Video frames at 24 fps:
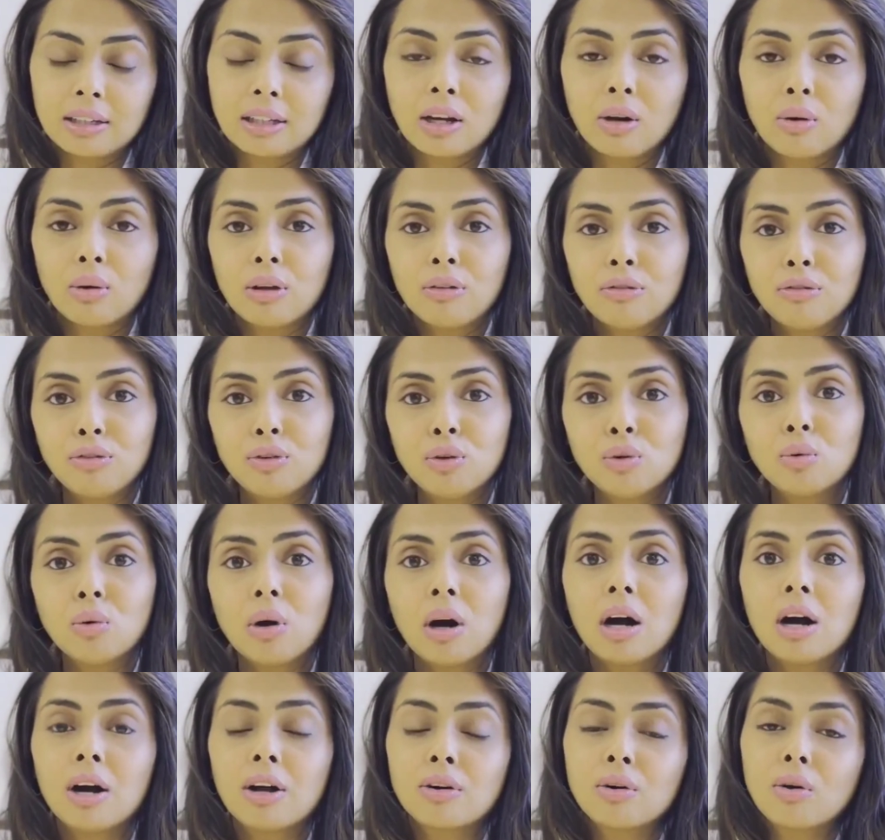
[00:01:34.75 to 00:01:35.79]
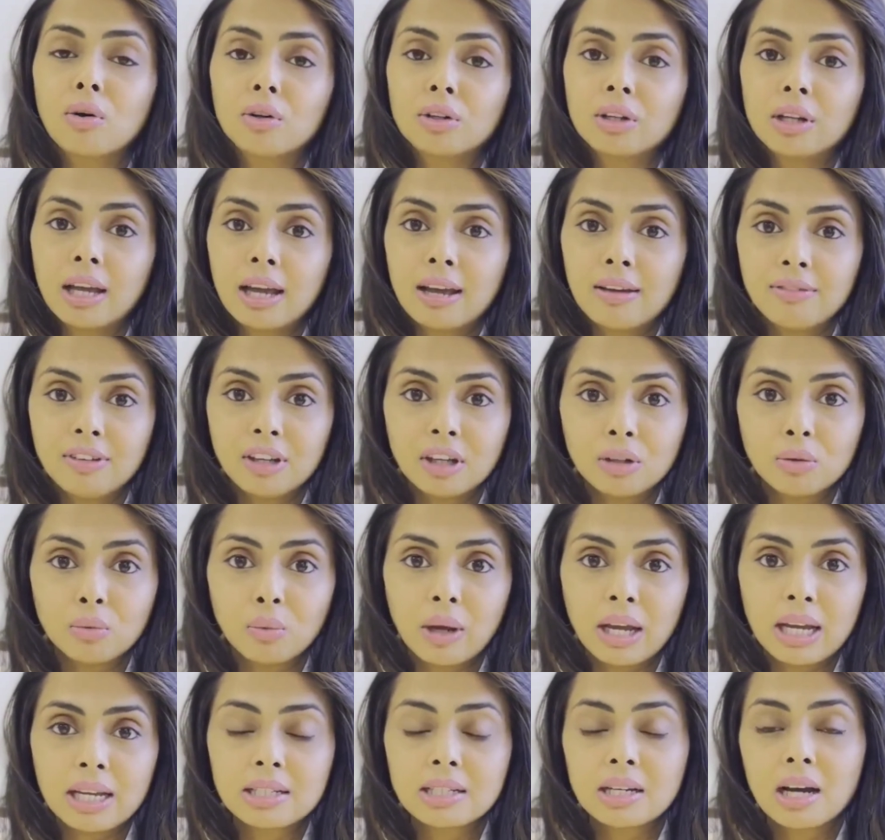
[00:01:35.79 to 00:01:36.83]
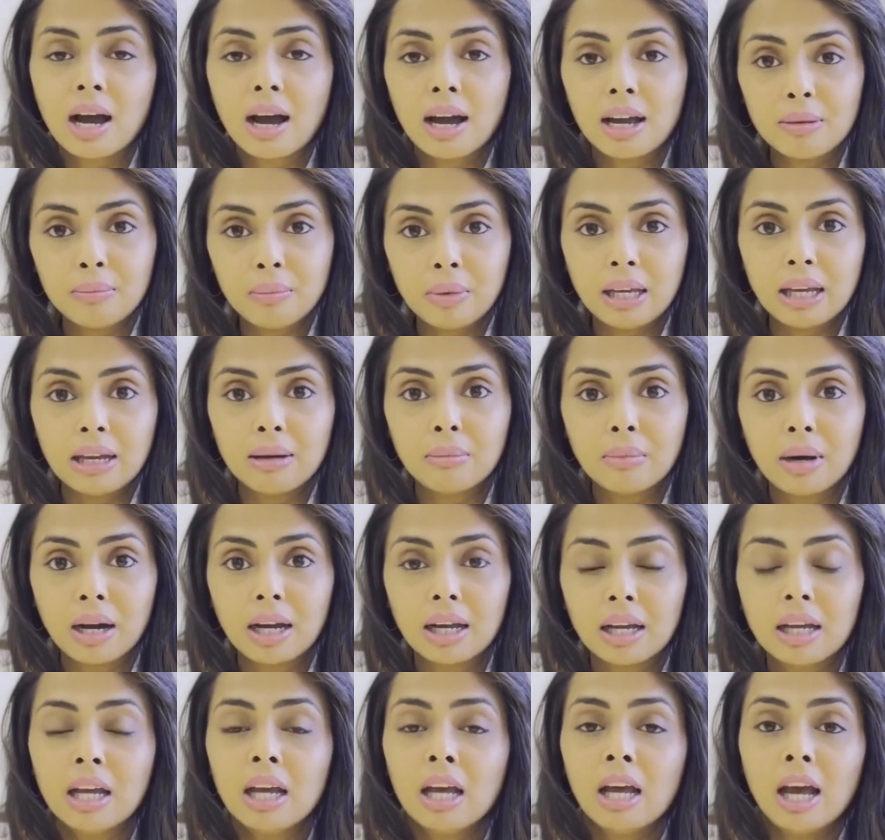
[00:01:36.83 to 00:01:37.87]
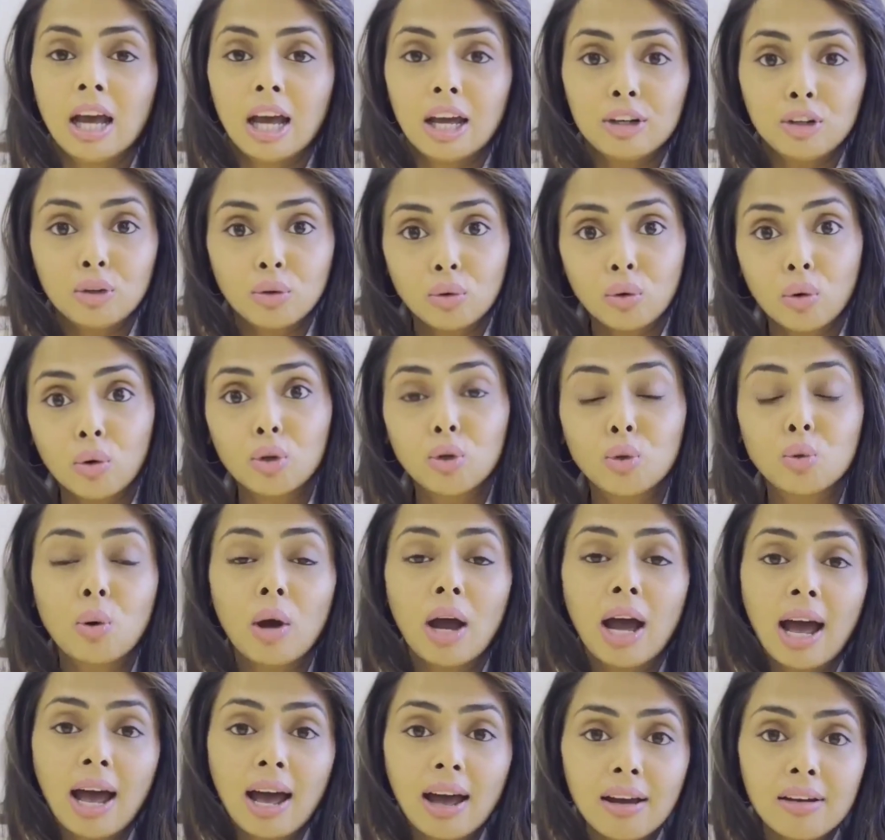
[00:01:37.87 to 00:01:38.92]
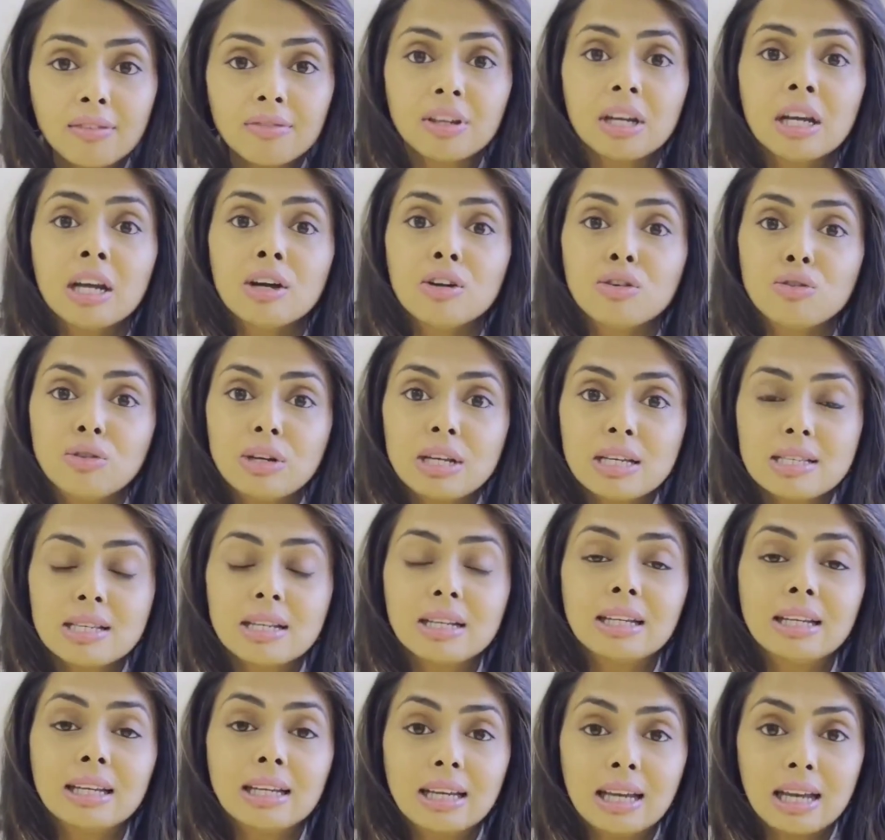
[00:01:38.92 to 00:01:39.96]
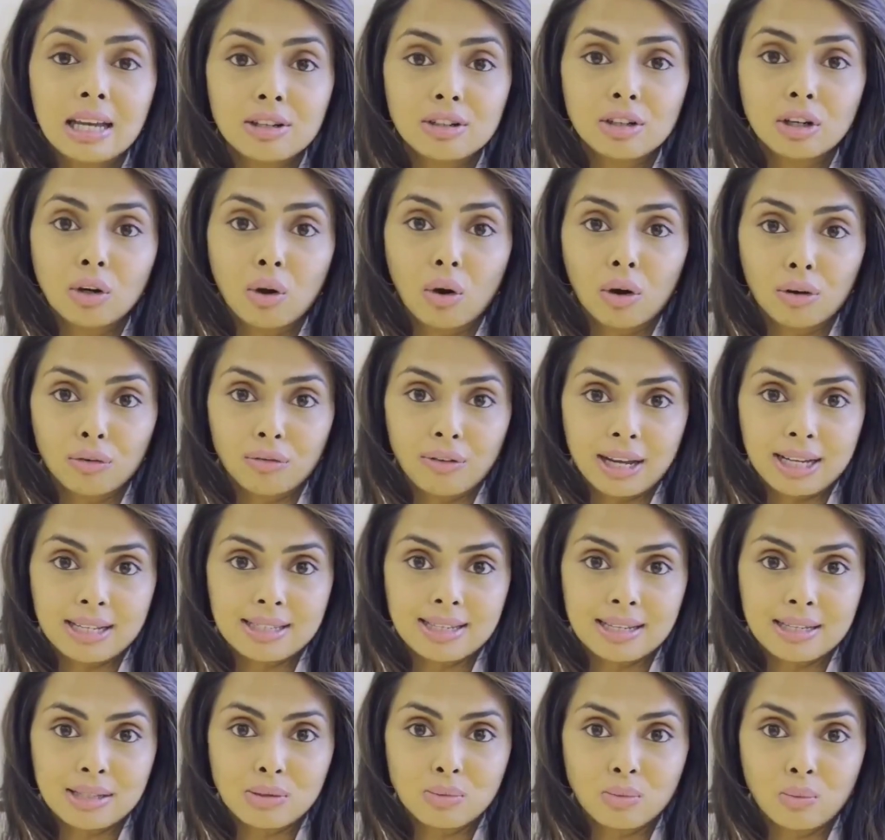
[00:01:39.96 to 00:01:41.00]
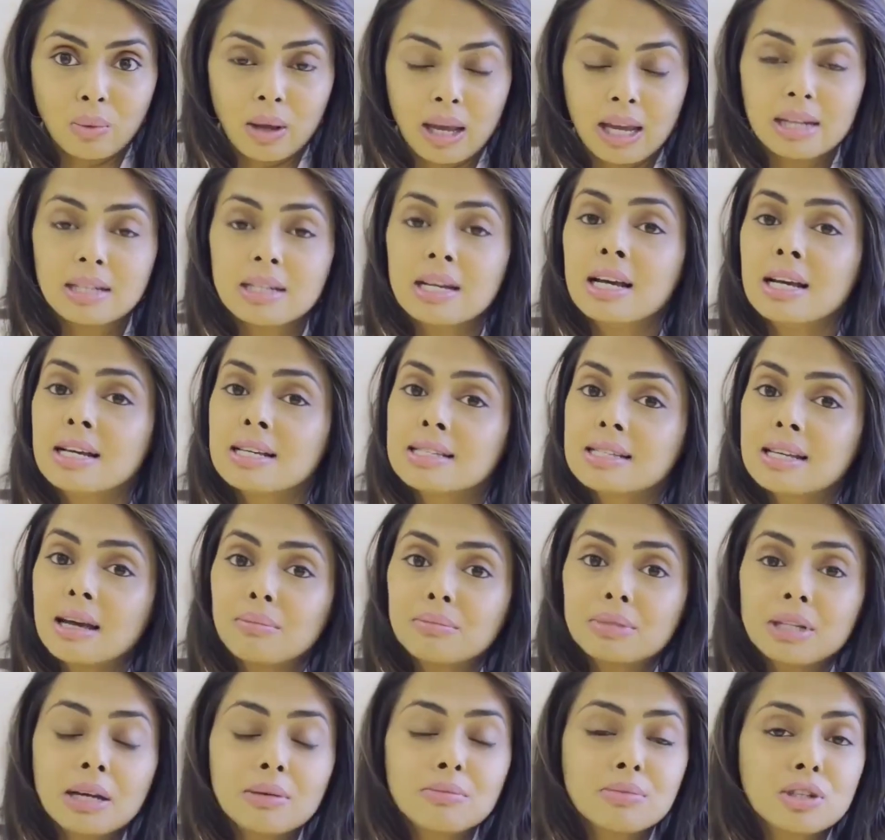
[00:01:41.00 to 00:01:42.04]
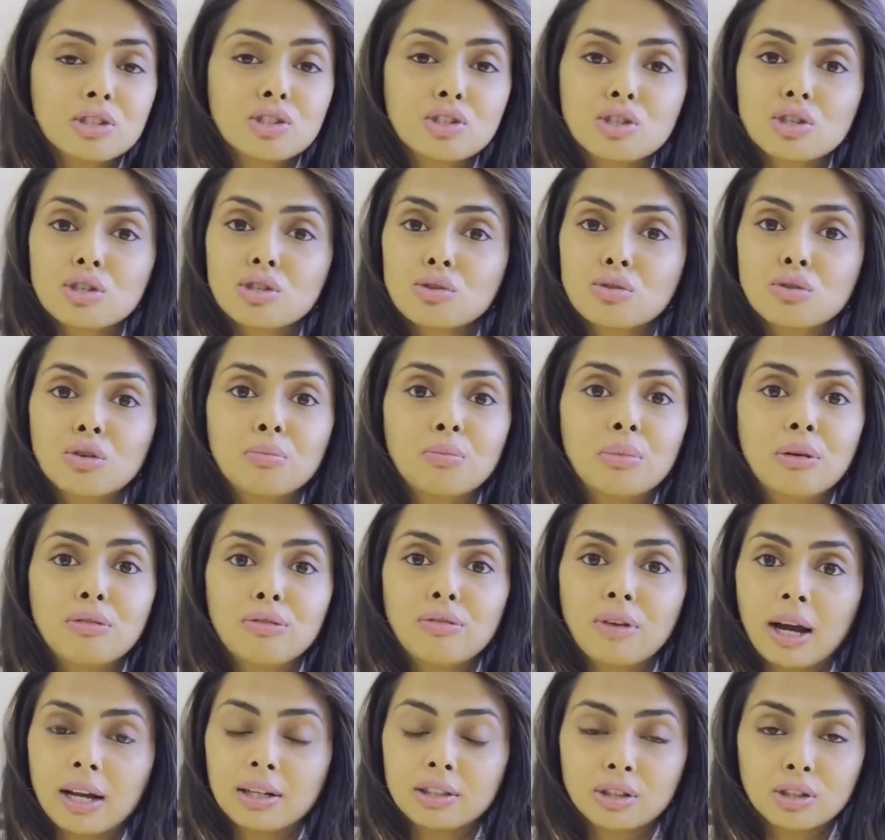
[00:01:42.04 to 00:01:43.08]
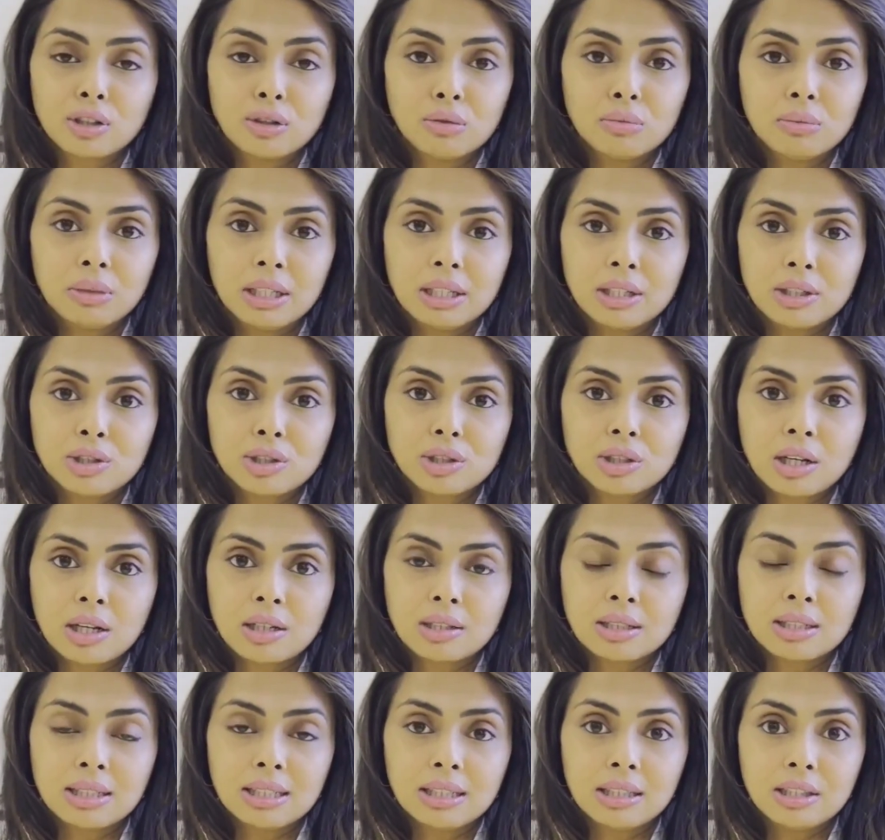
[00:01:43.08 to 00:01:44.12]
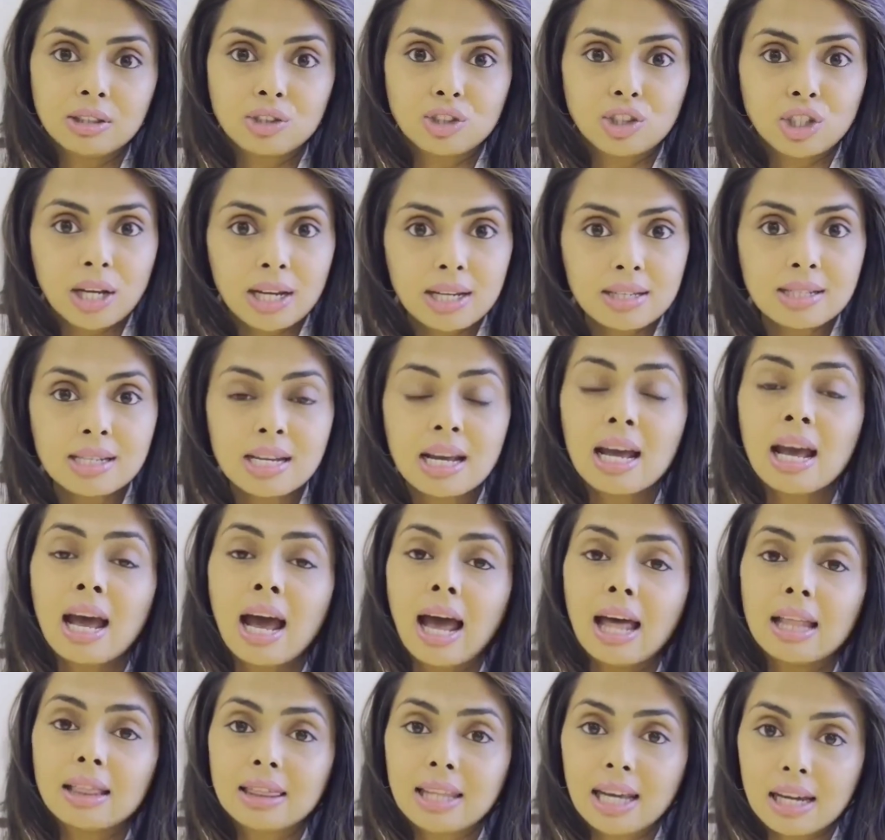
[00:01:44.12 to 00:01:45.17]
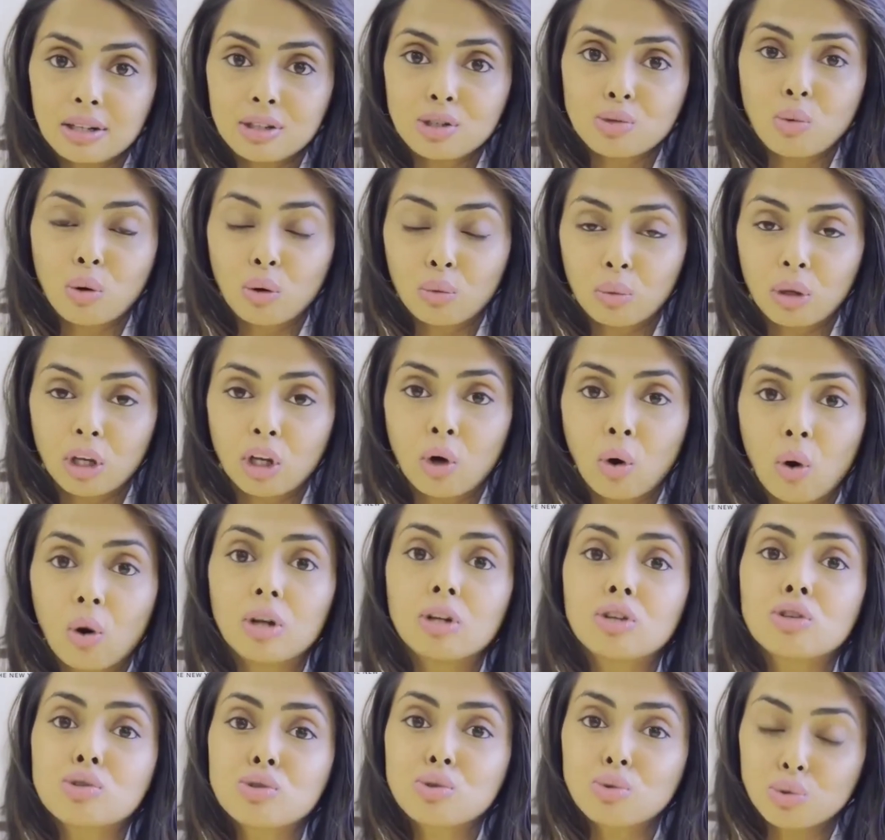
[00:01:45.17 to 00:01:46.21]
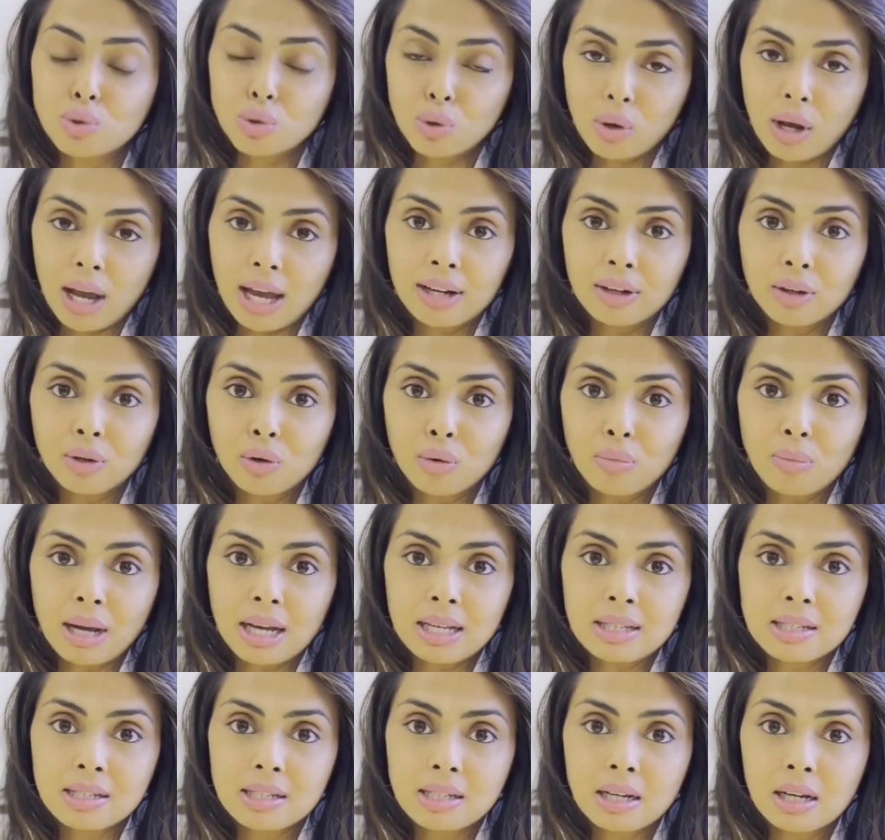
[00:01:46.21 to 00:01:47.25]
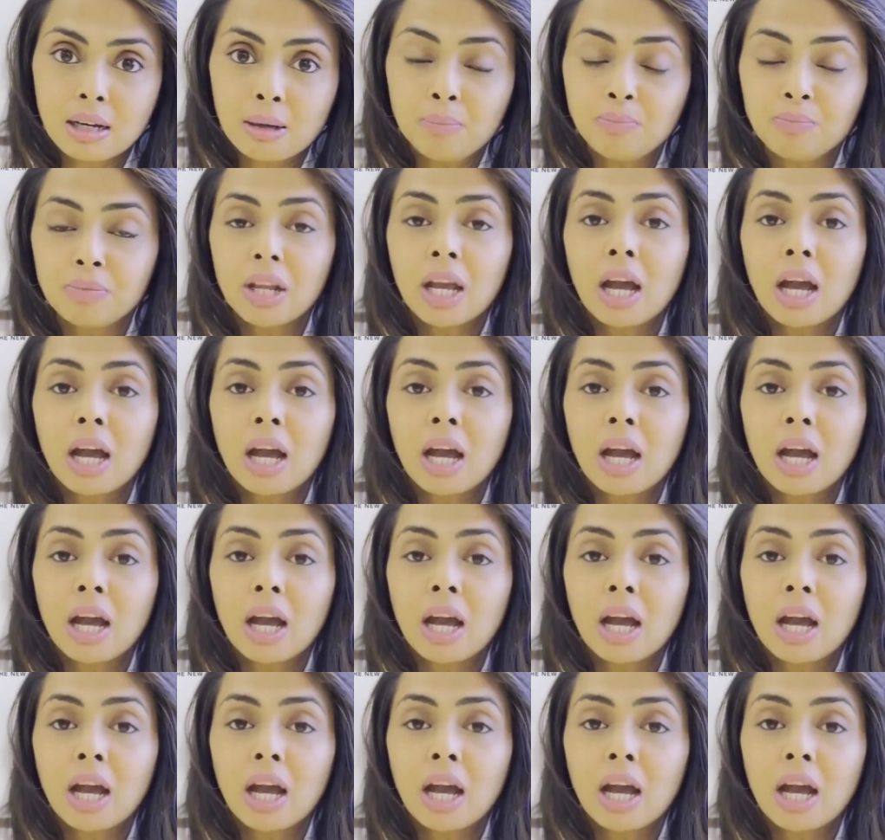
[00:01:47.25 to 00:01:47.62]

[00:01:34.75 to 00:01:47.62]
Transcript: Now, if you are on the heavier weight, high BMI, and or you have recently gained a lot of excess weight, sometimes it just could be fat accumulation underneath the chest, and that is what we call pseudogynecomastia.